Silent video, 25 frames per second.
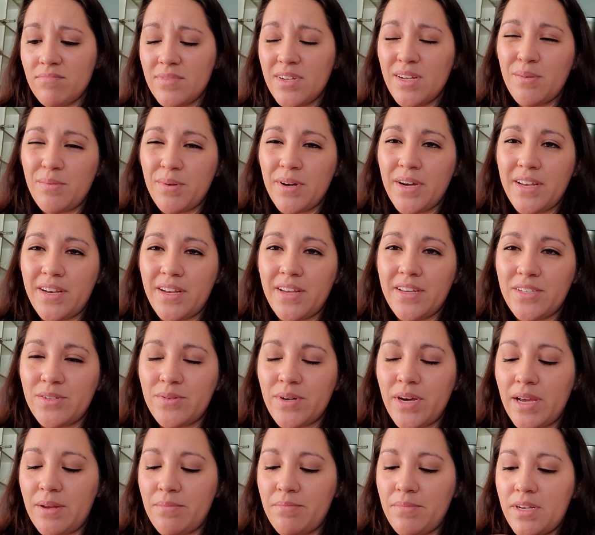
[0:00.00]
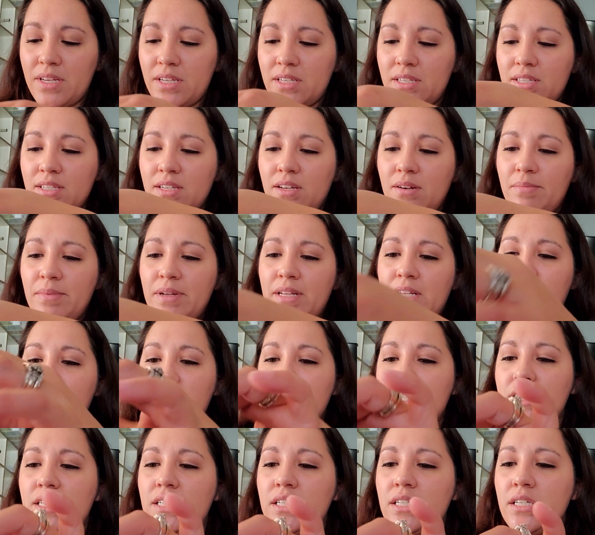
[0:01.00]
It probably does, right? Because it's not on my
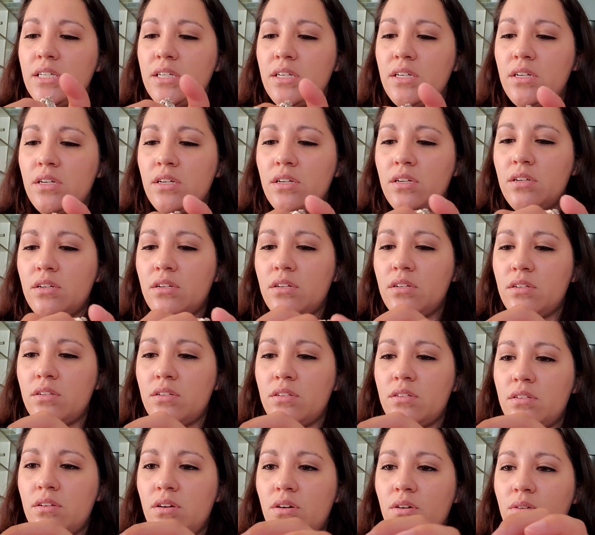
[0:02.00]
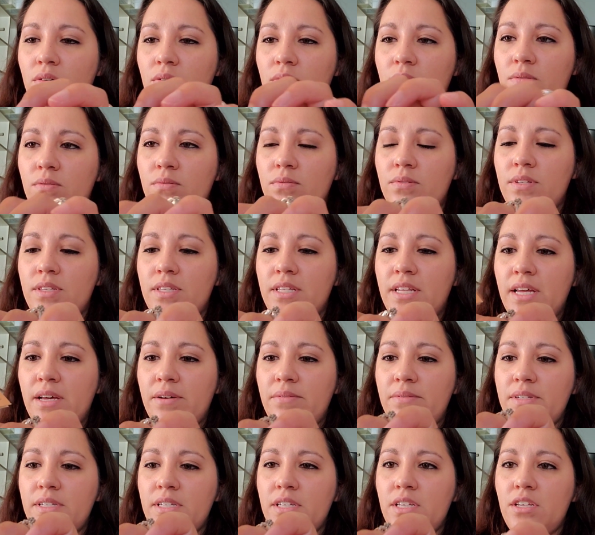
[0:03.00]
list. So that
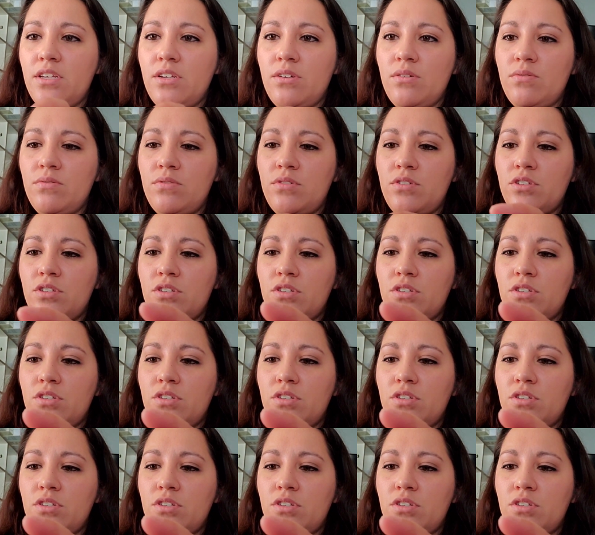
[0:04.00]
was cute.